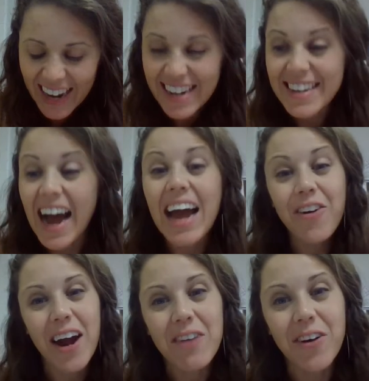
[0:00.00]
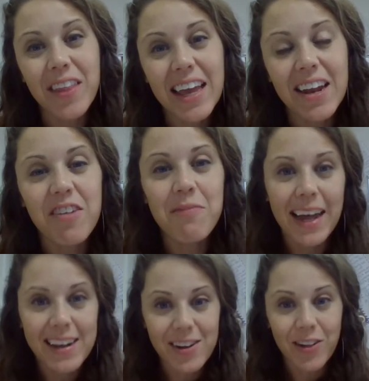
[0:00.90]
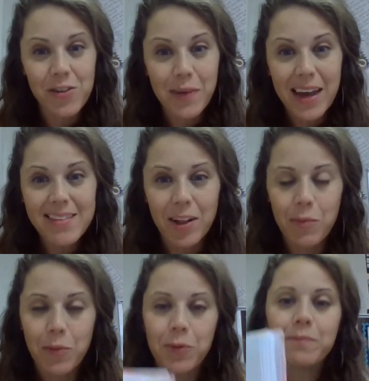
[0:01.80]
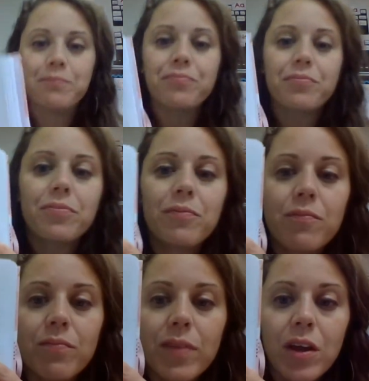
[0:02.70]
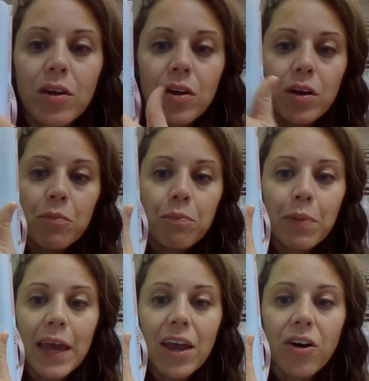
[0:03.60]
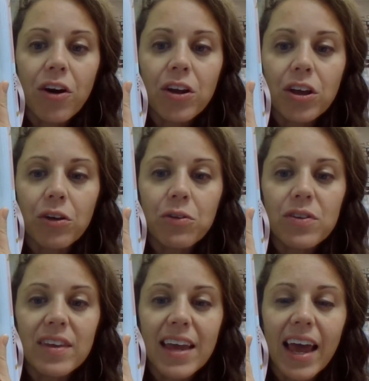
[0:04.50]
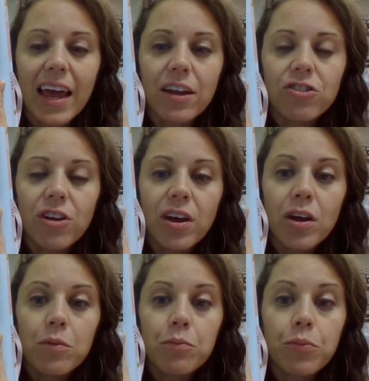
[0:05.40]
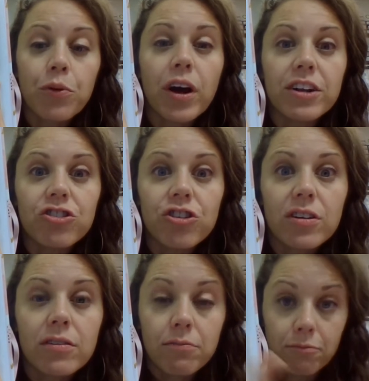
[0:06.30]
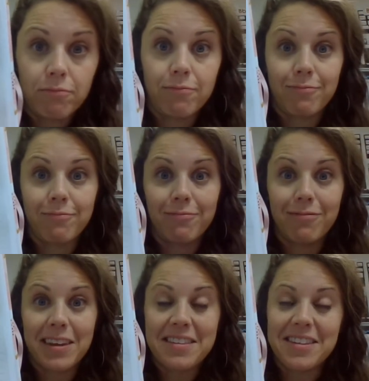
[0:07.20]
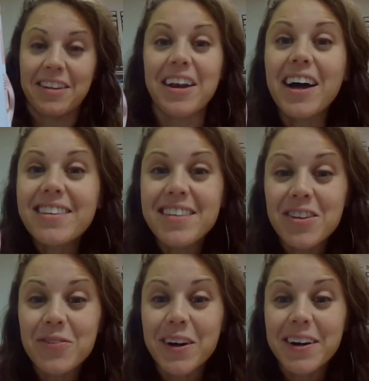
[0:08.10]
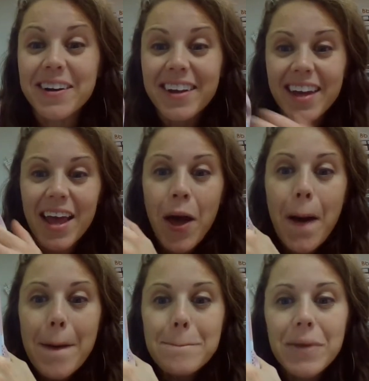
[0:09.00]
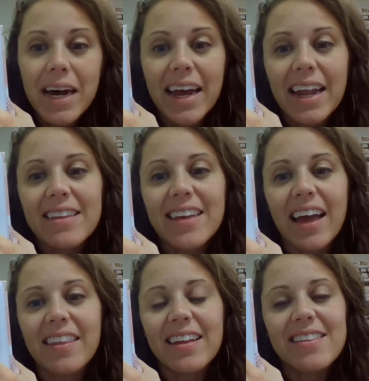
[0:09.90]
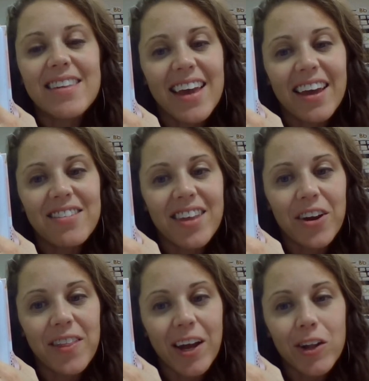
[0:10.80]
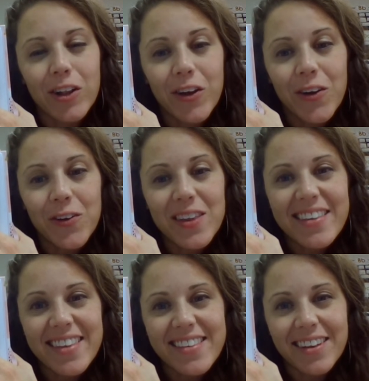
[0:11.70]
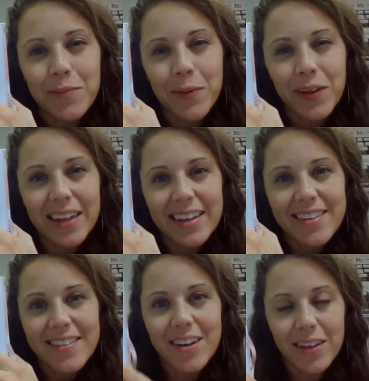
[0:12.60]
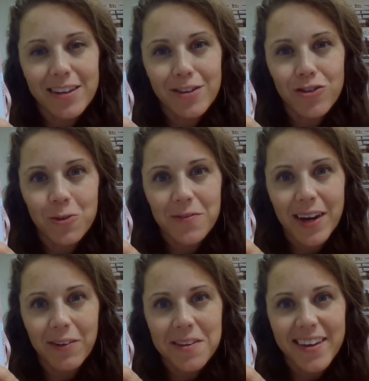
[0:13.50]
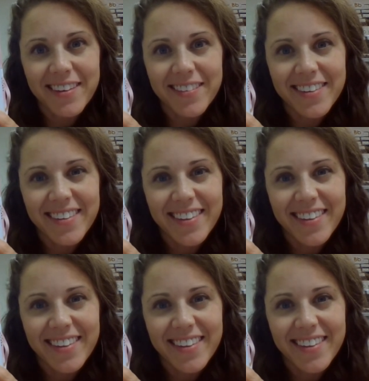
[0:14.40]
a digraph on the end of mine to close my syllable. P-R-U-C-H. Prutch. Still a nonsense word, but it's got that CH there that closes the syllable and lets us know that it's a short vowel sound.